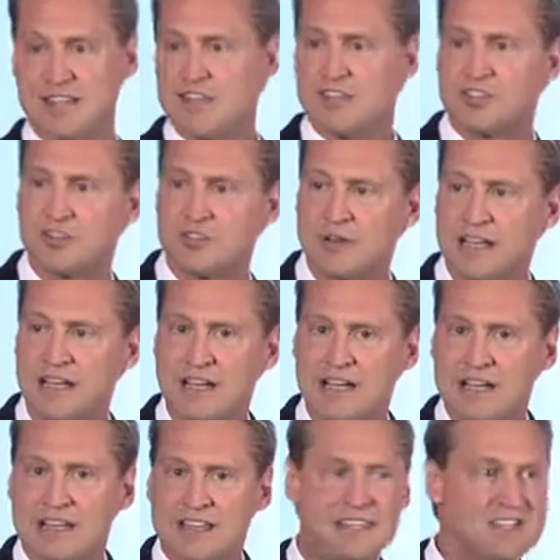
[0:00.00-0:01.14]
industry,
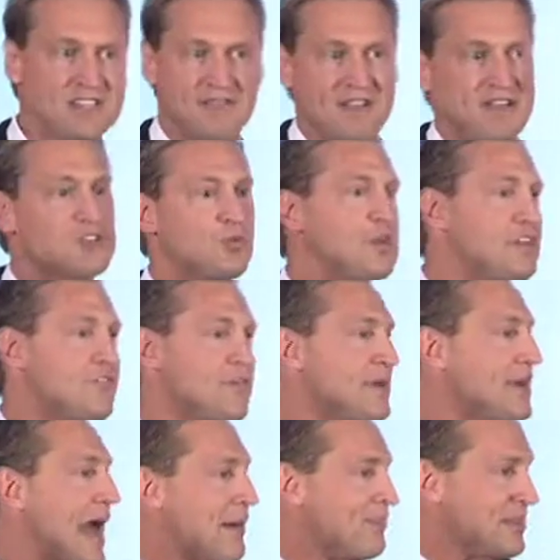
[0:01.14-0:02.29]
these events wouldn't even
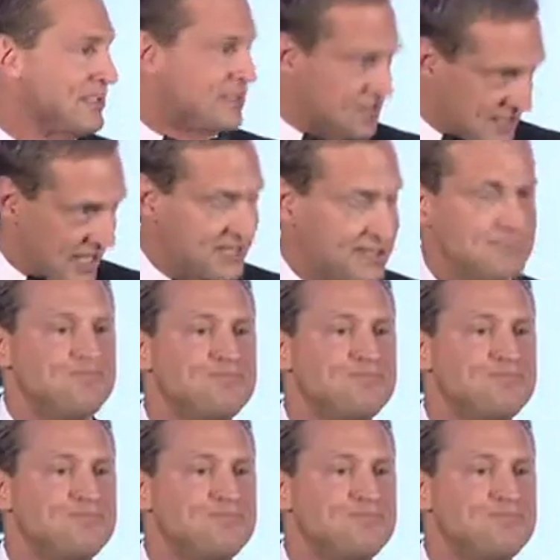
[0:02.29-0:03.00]
be happening tonight.